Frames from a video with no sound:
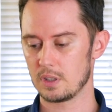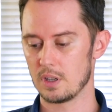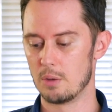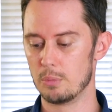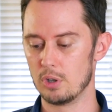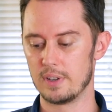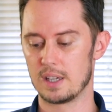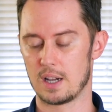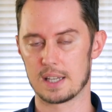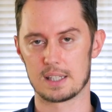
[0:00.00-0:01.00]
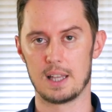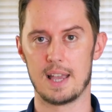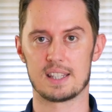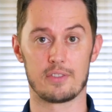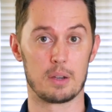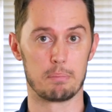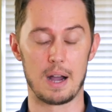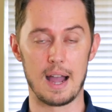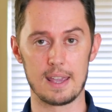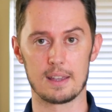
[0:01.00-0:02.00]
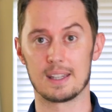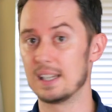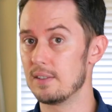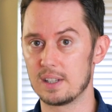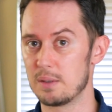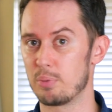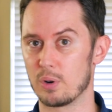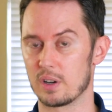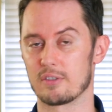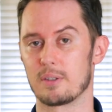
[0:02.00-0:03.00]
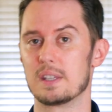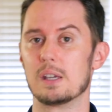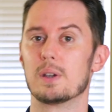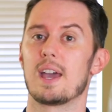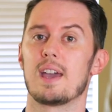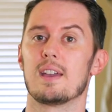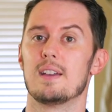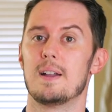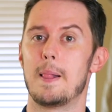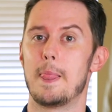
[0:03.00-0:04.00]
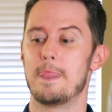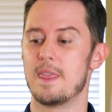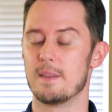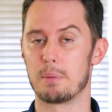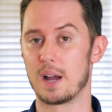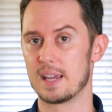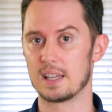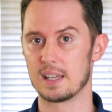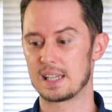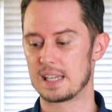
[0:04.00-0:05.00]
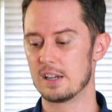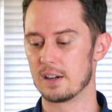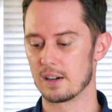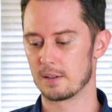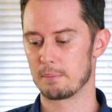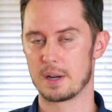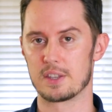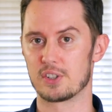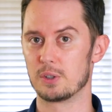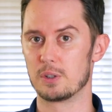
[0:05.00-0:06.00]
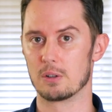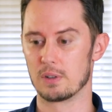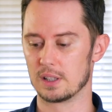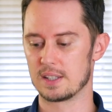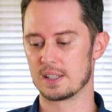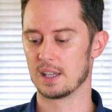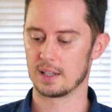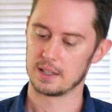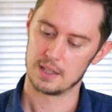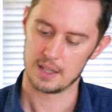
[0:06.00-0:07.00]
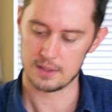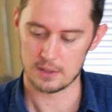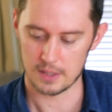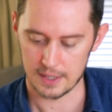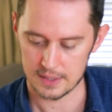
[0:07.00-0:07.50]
a movie costs less if I buy it and even import it from the UK than buying it here by the studio releasing it in the United